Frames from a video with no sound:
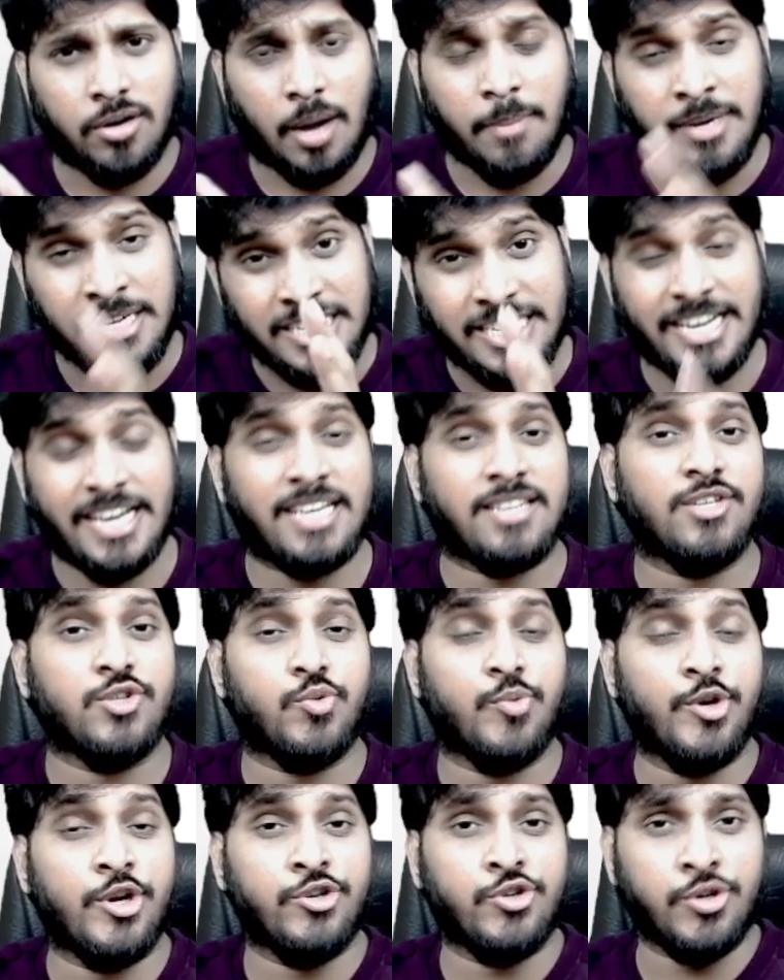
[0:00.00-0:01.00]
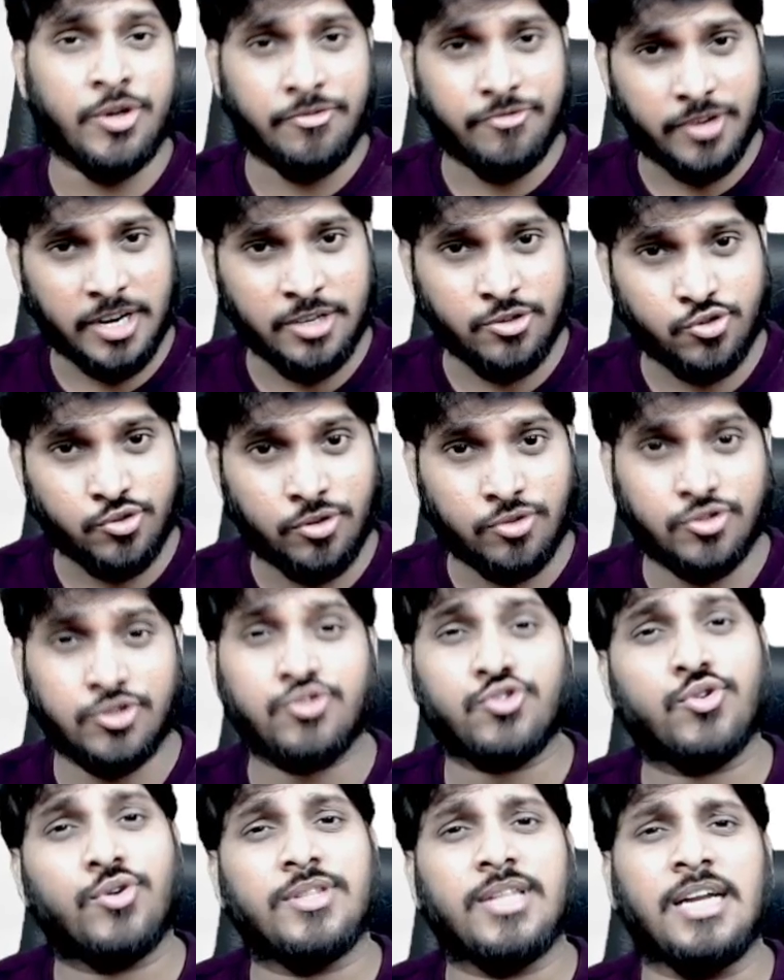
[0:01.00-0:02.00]
Share this video to your friends also,
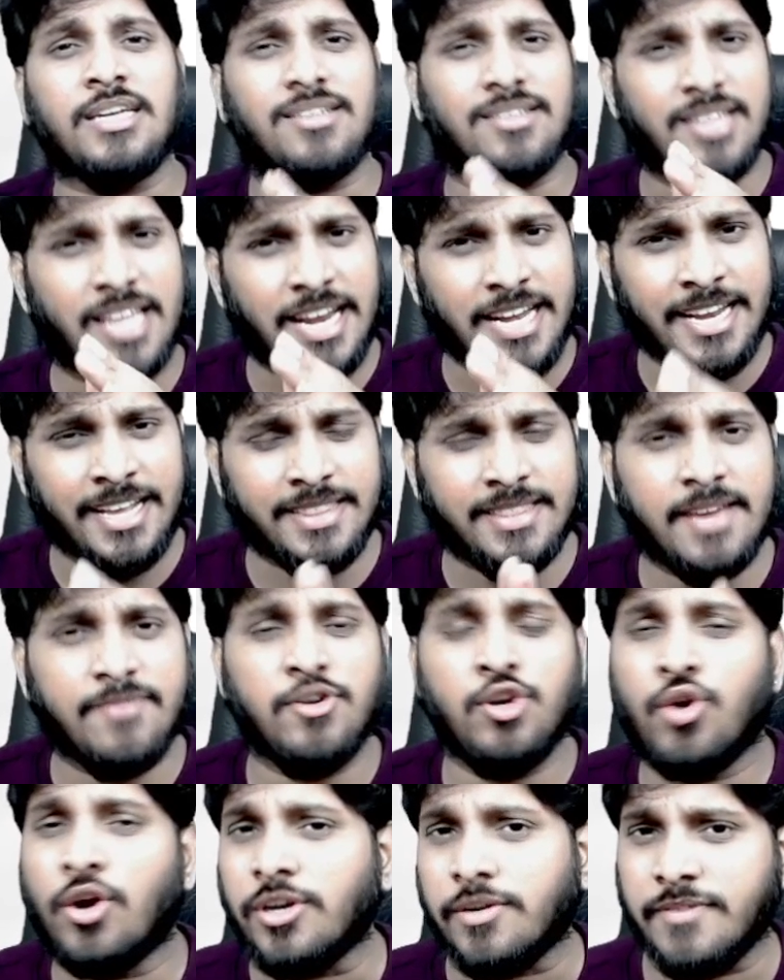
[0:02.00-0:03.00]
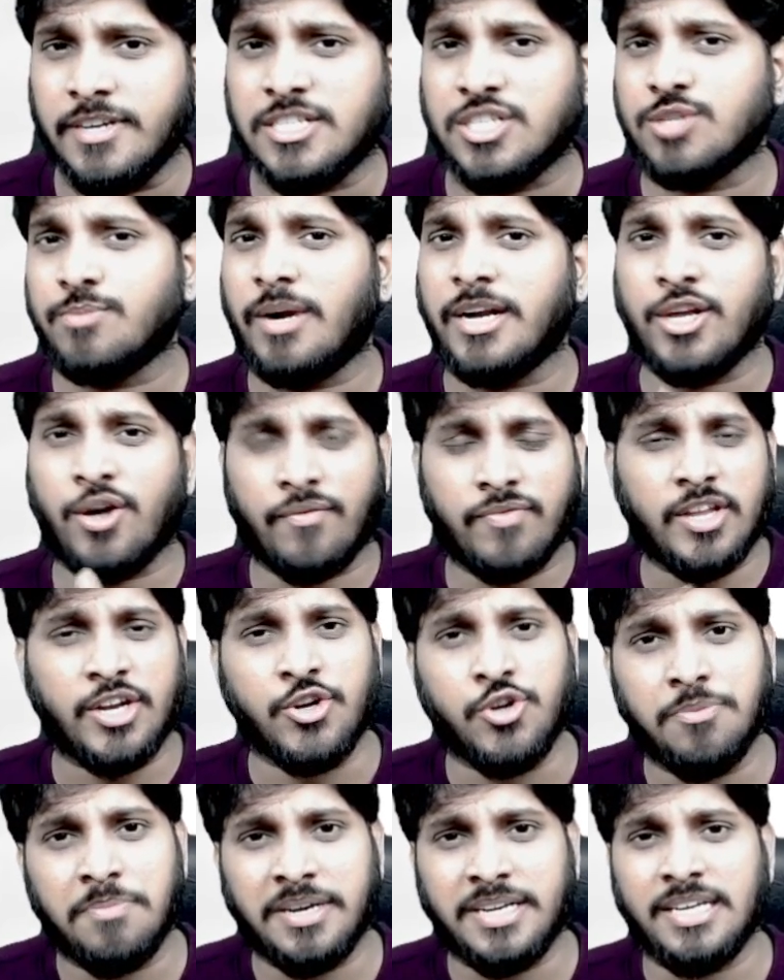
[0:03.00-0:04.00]
so that they will not waste money on the
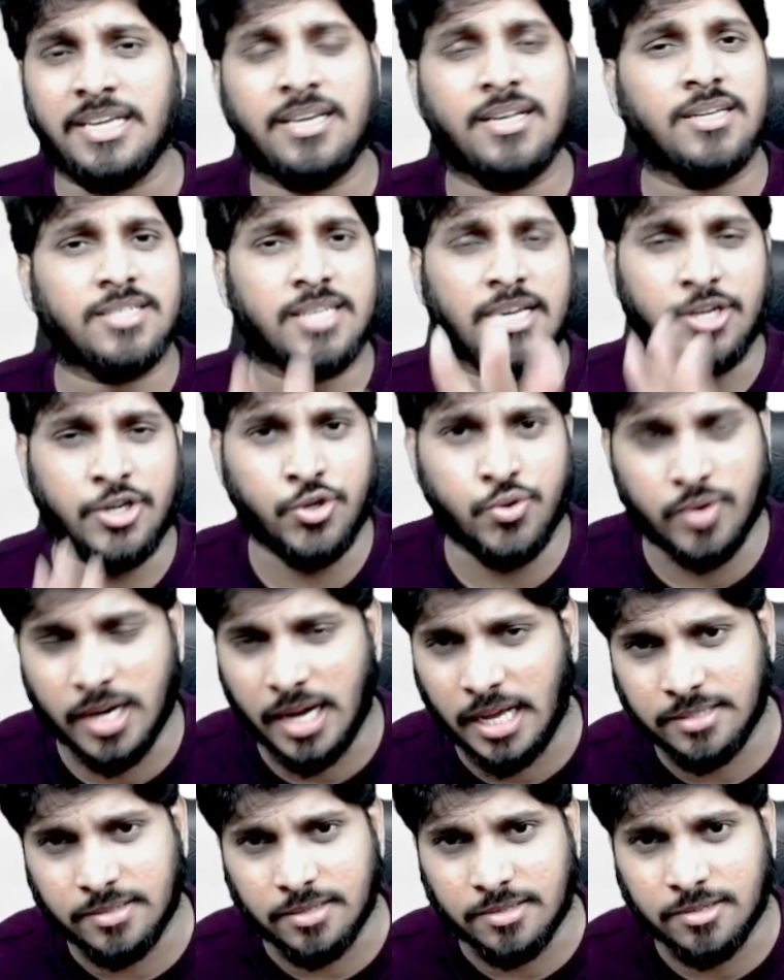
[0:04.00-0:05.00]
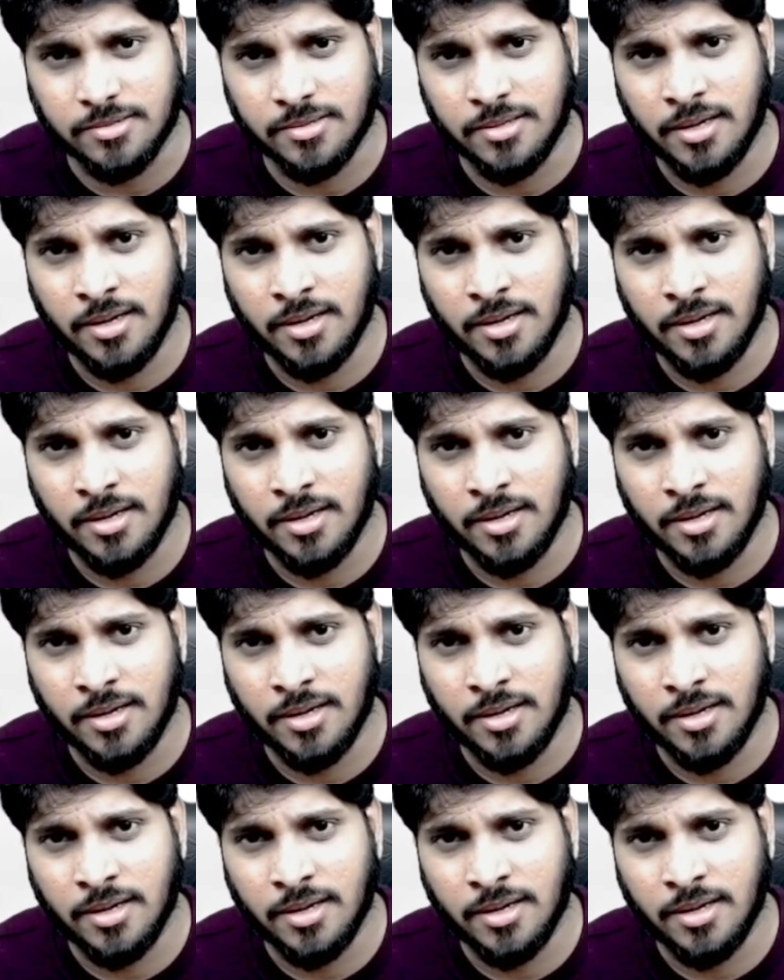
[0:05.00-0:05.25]
new materials and new classes.